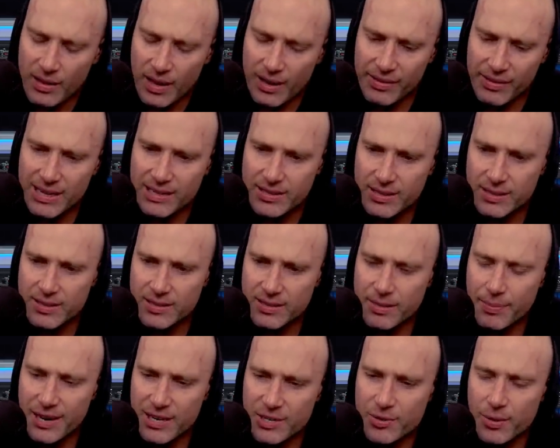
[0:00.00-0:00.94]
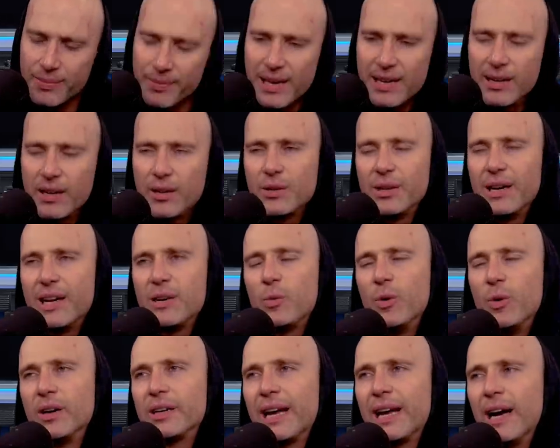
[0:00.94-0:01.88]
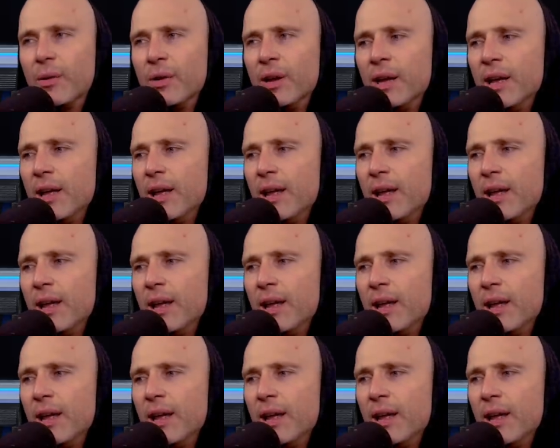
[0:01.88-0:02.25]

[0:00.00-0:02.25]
make sure I'm getting a good leg workout.